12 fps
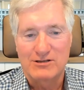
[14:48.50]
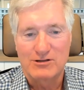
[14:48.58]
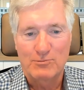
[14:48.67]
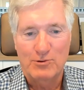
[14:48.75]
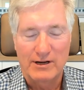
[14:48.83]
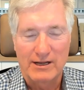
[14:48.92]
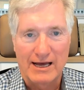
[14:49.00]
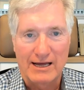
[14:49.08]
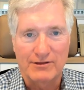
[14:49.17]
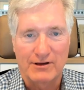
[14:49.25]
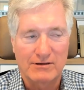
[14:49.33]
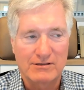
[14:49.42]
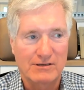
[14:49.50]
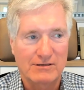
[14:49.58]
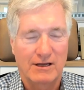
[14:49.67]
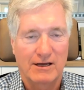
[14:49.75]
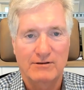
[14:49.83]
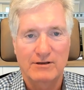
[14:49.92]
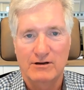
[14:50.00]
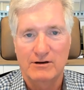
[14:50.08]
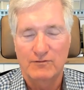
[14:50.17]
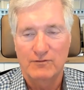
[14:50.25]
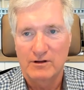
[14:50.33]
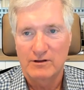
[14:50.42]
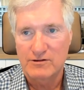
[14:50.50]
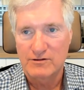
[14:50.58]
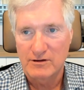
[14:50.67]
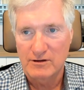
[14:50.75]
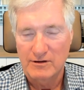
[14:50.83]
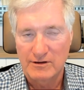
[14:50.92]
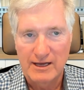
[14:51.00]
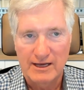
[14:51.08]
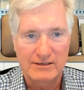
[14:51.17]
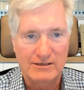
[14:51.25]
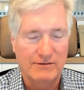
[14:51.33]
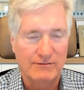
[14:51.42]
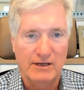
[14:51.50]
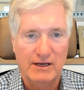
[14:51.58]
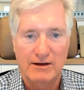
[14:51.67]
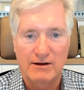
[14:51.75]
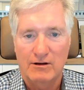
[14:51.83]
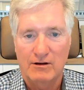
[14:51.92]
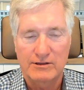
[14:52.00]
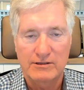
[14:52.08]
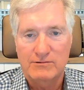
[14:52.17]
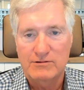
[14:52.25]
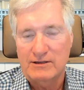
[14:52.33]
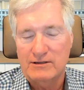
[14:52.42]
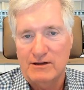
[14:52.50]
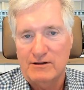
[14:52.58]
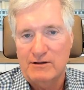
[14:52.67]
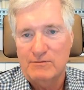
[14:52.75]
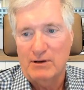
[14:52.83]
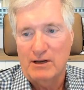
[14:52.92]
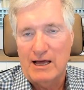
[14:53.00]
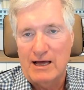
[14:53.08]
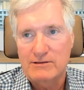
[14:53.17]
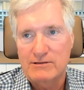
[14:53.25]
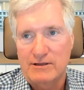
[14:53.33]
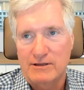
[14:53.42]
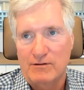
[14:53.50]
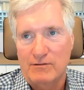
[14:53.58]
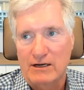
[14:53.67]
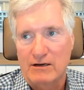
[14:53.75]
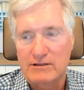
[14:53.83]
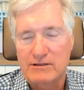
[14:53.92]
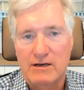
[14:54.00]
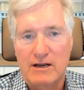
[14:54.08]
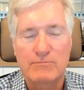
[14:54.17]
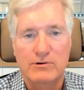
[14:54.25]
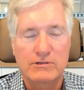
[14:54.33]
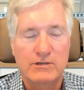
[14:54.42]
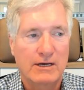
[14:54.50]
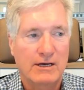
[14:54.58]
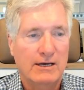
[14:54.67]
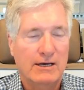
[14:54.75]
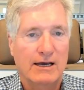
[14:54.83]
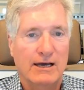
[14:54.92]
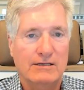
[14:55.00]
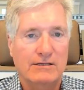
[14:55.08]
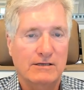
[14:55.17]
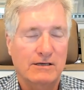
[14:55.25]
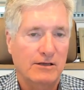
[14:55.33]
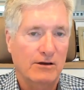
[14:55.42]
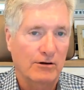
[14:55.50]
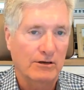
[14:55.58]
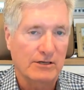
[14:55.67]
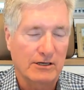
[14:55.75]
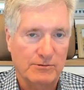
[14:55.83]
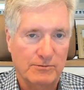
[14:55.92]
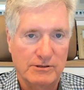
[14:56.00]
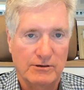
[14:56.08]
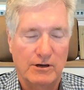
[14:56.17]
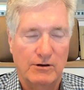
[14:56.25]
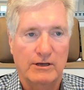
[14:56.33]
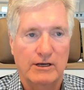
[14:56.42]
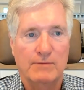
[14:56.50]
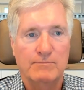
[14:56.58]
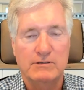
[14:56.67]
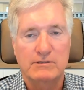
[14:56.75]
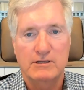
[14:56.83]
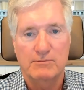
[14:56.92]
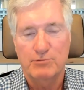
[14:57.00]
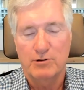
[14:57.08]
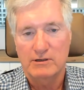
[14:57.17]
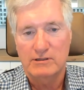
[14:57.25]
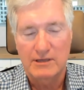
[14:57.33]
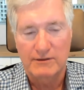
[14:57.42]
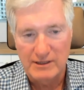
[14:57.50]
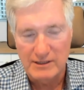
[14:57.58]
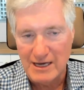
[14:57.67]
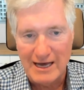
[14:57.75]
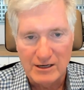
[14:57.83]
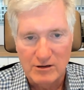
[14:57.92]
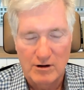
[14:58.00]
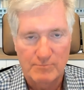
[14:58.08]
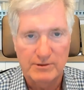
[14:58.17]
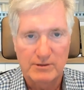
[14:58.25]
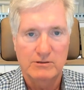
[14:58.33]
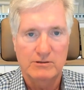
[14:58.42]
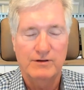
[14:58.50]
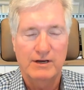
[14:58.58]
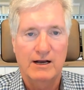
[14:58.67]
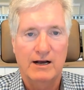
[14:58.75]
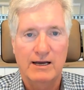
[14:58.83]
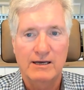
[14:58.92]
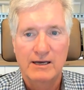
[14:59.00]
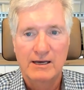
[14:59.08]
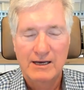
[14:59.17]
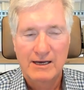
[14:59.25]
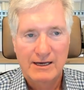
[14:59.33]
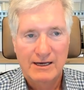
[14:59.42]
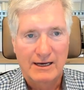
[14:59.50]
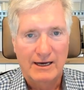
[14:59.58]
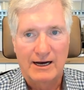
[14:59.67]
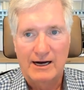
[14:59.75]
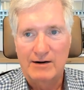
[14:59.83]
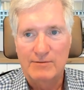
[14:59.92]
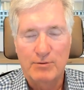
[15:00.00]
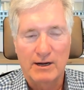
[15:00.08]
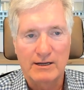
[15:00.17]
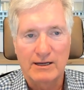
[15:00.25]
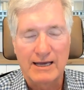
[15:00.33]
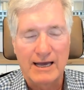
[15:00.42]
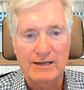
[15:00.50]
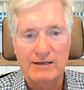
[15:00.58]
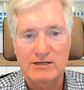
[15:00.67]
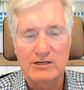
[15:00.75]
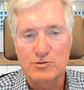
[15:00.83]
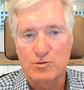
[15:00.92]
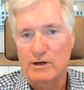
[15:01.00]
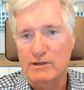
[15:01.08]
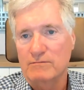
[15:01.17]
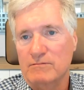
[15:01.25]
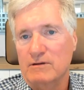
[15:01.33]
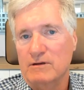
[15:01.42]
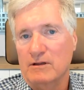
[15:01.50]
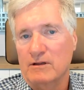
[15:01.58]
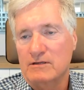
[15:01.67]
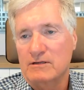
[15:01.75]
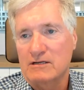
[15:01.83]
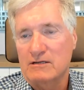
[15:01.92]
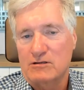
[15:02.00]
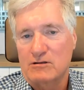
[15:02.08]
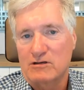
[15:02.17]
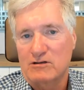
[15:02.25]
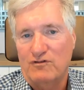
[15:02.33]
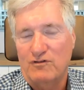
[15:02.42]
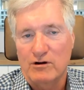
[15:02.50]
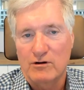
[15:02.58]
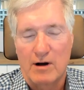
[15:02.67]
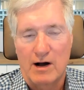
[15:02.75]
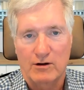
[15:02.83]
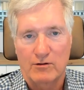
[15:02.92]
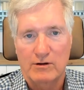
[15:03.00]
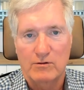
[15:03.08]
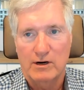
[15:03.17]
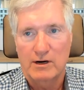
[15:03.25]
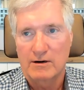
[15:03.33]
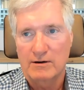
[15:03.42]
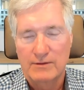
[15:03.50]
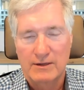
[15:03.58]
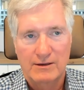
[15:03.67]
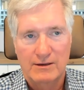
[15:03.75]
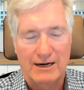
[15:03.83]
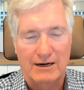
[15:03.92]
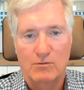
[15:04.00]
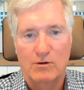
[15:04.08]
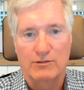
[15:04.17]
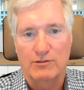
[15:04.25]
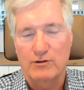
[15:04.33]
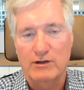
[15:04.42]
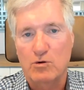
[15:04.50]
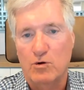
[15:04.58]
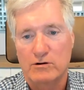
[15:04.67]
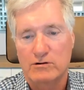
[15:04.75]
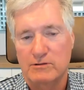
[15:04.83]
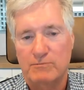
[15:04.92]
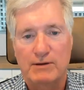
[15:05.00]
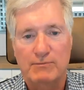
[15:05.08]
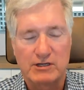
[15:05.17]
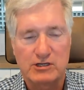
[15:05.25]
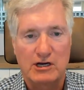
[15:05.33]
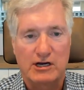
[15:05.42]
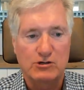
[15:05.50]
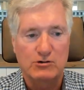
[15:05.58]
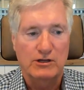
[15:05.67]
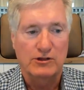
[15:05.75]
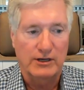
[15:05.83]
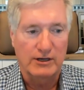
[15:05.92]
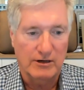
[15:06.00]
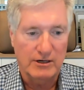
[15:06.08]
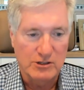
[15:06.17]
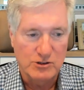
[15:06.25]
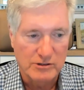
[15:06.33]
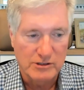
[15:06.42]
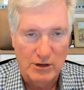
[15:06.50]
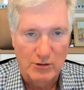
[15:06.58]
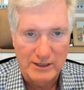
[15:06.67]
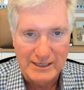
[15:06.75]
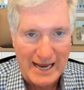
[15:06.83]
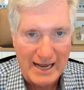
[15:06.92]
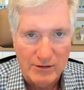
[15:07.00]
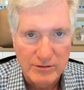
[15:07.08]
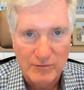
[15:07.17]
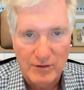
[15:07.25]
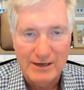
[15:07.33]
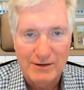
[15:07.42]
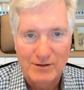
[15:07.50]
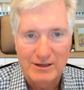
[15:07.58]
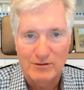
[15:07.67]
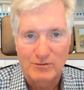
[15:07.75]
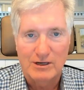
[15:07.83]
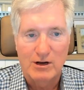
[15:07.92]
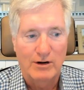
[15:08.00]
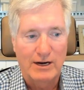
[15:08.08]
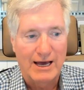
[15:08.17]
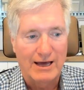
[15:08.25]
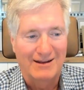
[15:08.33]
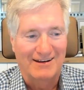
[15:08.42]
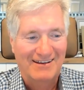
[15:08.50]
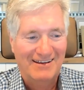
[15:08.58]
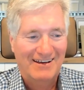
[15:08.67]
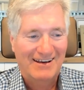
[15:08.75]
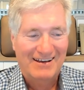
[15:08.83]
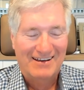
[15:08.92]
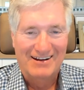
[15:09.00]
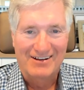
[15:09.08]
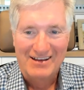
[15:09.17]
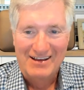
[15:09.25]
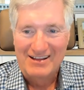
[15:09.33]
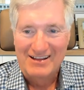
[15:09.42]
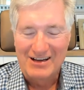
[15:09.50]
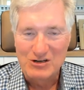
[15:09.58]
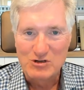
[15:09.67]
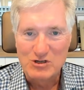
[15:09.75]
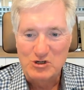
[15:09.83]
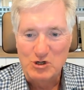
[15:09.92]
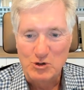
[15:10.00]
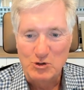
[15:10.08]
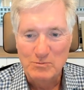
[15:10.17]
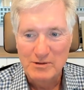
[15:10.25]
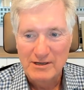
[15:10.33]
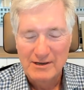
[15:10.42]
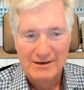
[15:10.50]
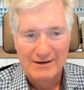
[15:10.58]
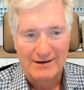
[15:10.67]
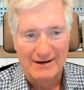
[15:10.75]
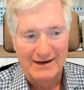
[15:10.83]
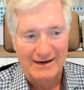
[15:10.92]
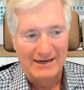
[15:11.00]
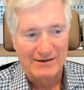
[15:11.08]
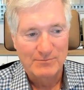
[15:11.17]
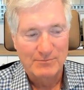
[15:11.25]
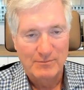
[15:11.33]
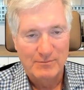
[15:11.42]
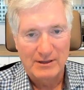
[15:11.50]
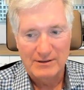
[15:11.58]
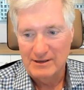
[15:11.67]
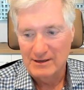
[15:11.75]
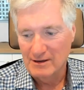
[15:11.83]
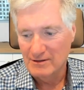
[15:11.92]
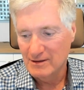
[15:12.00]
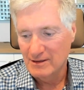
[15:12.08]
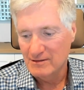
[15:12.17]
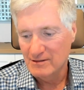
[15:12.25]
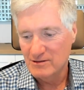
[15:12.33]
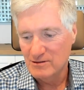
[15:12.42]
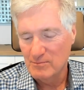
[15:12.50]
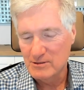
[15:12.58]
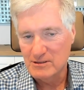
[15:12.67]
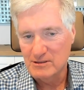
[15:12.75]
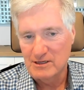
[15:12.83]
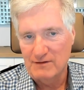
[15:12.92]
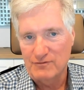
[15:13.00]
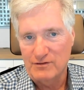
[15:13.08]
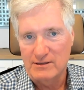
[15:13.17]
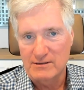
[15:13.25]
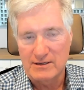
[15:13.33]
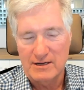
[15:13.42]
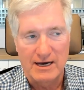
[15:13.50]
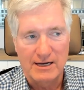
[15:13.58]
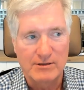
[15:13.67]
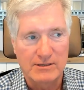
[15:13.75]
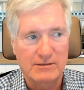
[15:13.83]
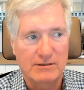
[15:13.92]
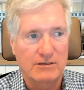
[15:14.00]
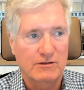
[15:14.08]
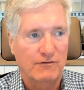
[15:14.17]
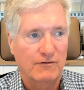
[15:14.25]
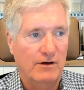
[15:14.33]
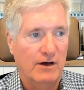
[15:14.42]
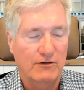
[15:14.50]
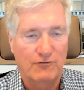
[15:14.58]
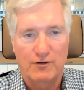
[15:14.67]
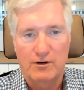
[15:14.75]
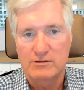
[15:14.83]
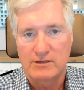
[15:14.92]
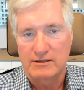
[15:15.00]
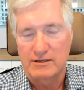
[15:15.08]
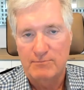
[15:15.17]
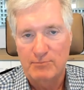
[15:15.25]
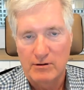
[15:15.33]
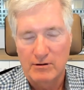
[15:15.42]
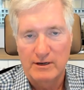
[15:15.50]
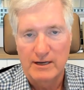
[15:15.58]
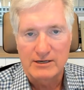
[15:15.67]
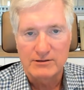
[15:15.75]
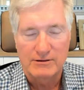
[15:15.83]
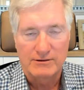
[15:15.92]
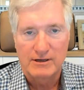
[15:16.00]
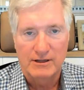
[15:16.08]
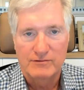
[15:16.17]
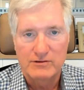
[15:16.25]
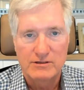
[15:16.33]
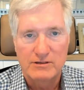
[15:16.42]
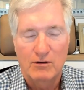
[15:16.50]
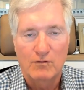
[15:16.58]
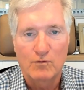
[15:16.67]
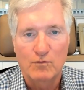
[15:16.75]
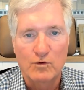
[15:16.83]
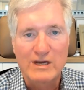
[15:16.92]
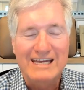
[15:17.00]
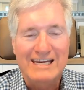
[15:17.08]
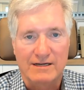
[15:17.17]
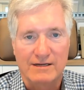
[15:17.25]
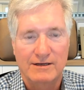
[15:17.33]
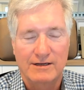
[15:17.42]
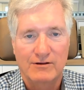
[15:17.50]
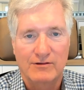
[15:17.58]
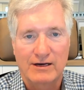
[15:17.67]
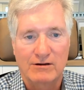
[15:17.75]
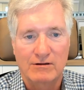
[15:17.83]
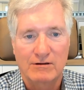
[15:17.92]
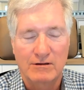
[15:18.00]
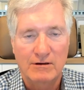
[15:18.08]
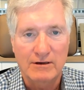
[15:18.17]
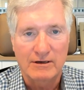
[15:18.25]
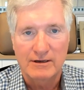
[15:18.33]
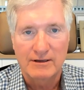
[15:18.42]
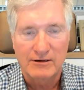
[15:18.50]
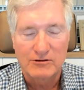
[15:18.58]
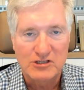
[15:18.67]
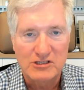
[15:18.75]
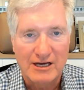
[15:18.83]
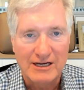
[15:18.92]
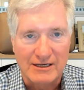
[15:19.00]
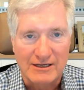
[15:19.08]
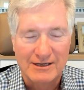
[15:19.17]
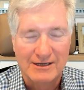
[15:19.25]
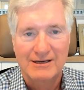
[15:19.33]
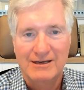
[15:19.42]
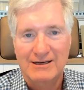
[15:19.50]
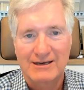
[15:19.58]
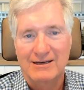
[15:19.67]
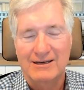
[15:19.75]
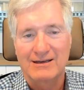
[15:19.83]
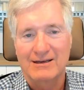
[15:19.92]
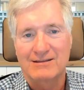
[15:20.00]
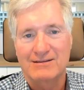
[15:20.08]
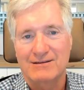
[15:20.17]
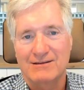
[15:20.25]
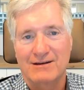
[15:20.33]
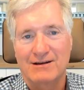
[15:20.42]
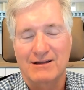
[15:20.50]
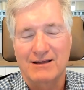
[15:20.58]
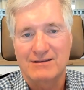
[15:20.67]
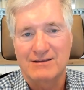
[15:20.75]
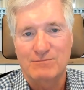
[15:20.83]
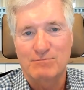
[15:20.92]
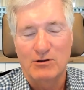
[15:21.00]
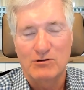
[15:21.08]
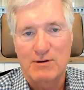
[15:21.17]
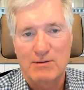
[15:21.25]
they're putting out there, it's just like, it's negativity all the time. It's like it belies that, when you look at the numbers and you see the earnings estimates are going up, you see the productivity's got to go up because of AI. But again, they just want, they just do this fear mongering where, I don't know what, 3/4 of the people in this country think our country's going down, right? Like we're going out, the country's doomed. But it's almost as if these economists, these other folks that they put on national television don't read, they don't look, they don't study. It blows my